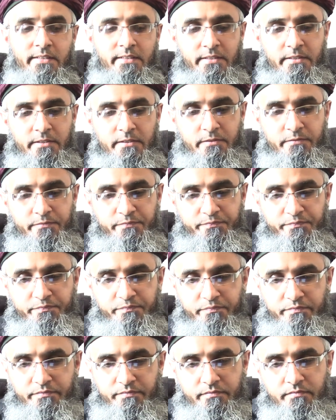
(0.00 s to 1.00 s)

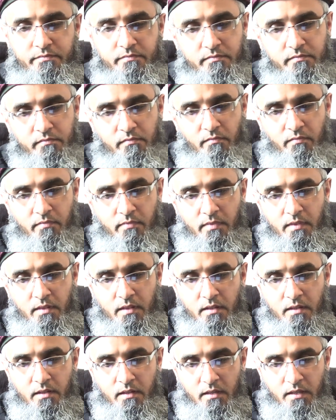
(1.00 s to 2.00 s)

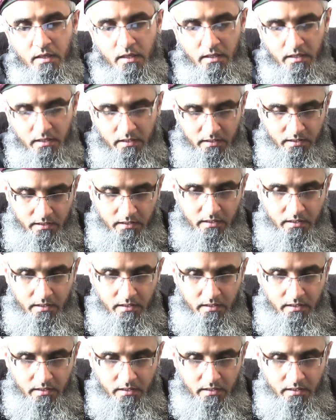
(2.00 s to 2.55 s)
No one is speaking in this clip.